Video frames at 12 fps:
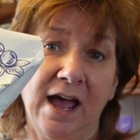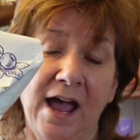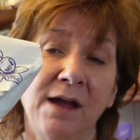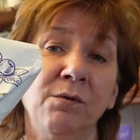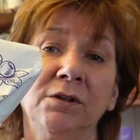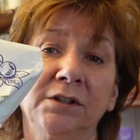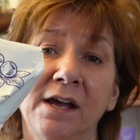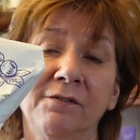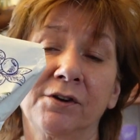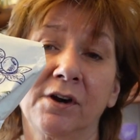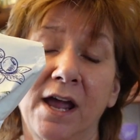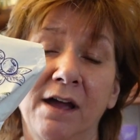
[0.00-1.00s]
I will
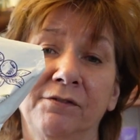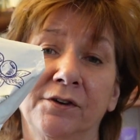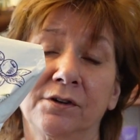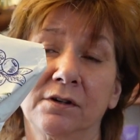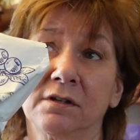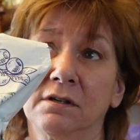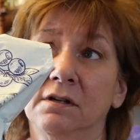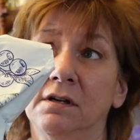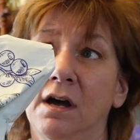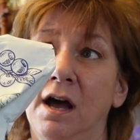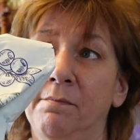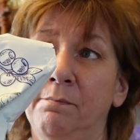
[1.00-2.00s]
never ever
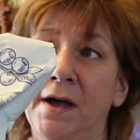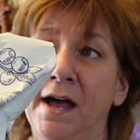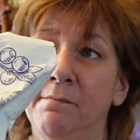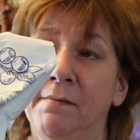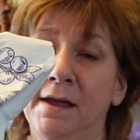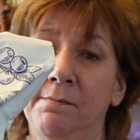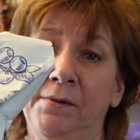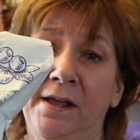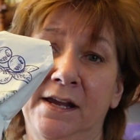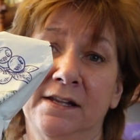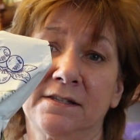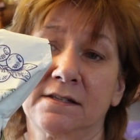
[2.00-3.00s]
up pot my
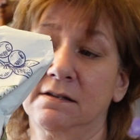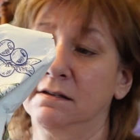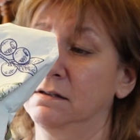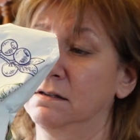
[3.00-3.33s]
plants